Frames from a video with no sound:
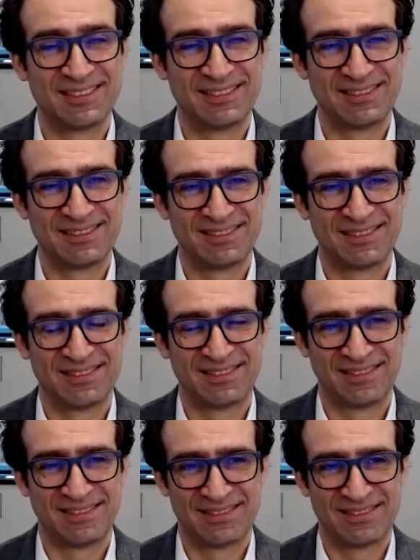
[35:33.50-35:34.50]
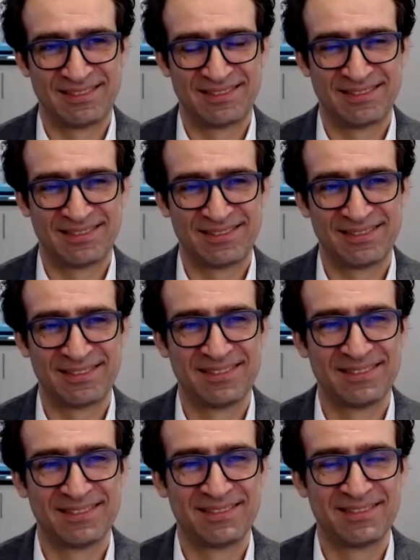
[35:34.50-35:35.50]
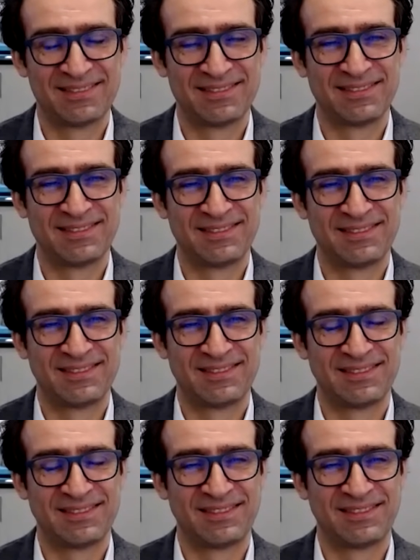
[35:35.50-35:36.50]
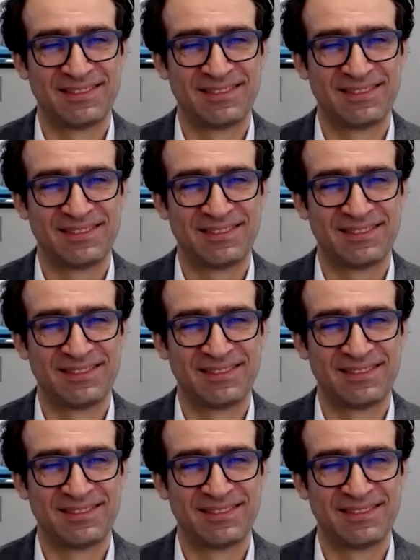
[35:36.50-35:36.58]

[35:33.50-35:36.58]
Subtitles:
The person shown says nothing.